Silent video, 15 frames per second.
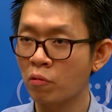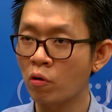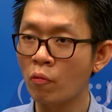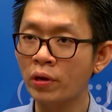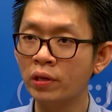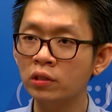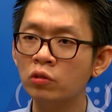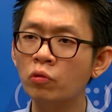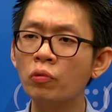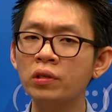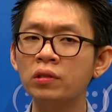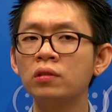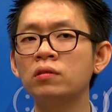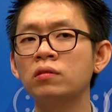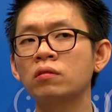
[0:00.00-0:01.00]
province,
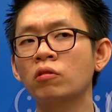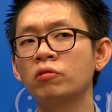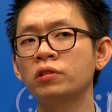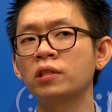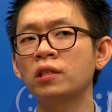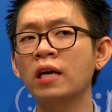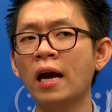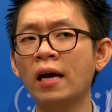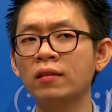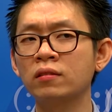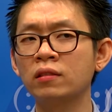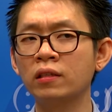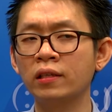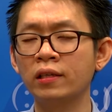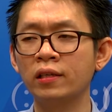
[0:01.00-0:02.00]
which is considered as
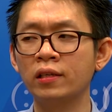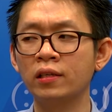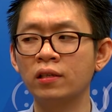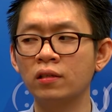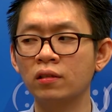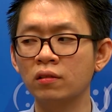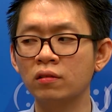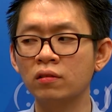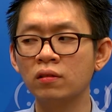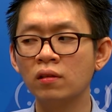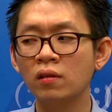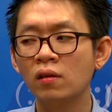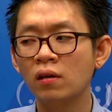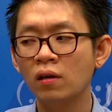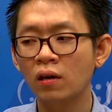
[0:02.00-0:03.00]
the
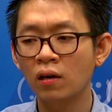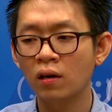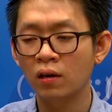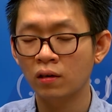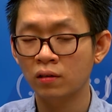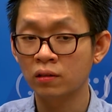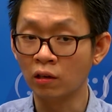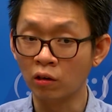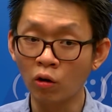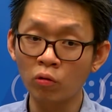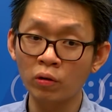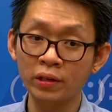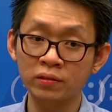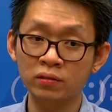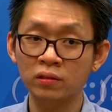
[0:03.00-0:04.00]

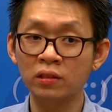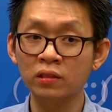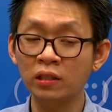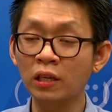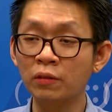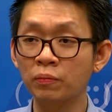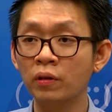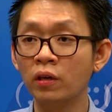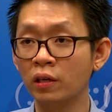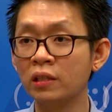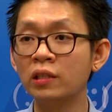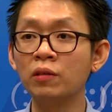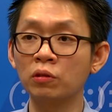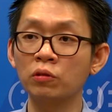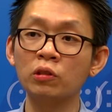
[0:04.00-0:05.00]
lowest internet
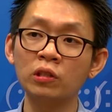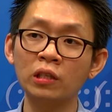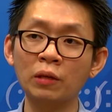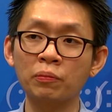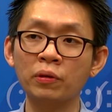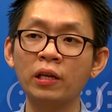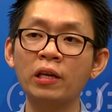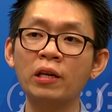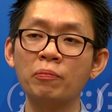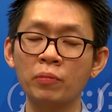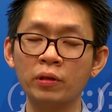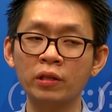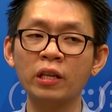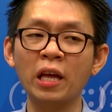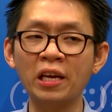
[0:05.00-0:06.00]
in terms of internet
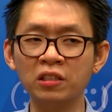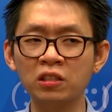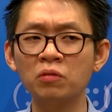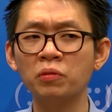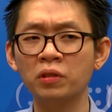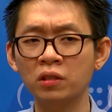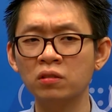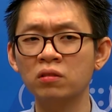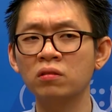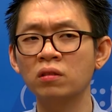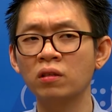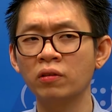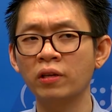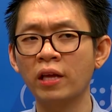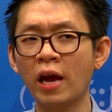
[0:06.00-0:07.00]
penetration, because
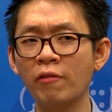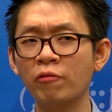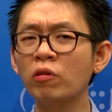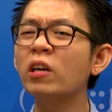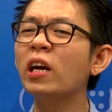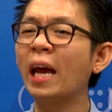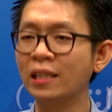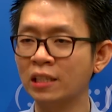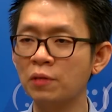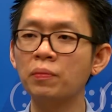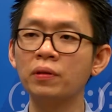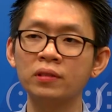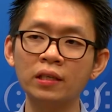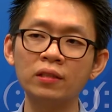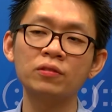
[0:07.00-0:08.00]
they have only
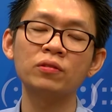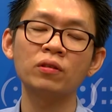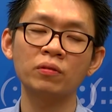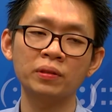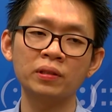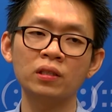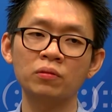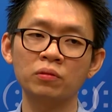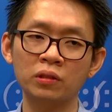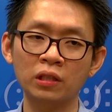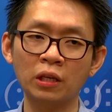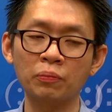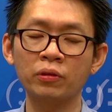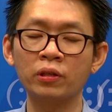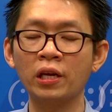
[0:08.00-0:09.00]
18% in terms of
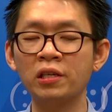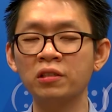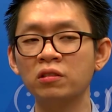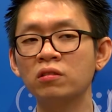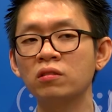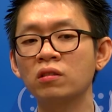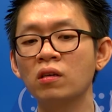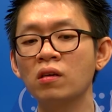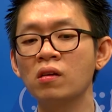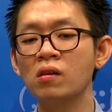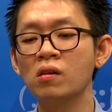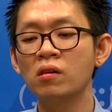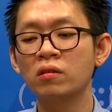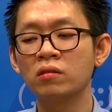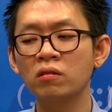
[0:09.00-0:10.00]
internet penetration.
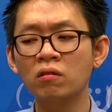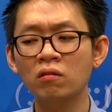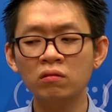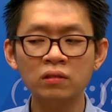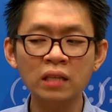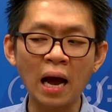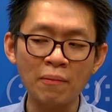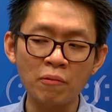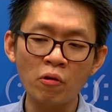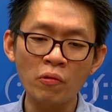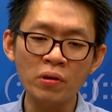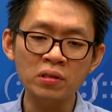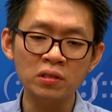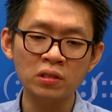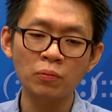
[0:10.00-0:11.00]
So Tak
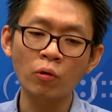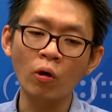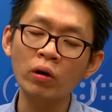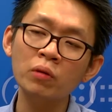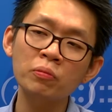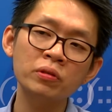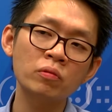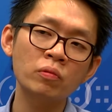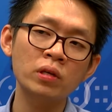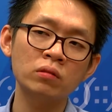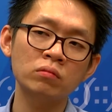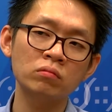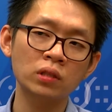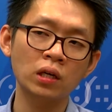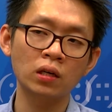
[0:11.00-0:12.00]
province is a border
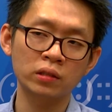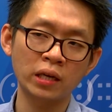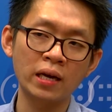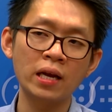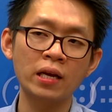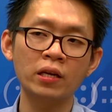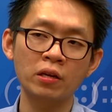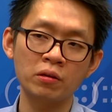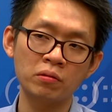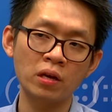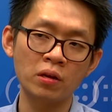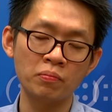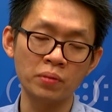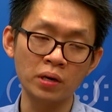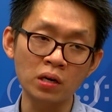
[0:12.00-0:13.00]
between Thailand
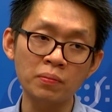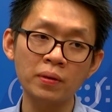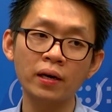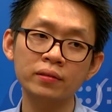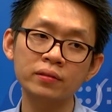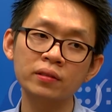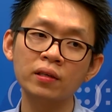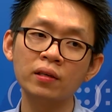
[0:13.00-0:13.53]
and Burma.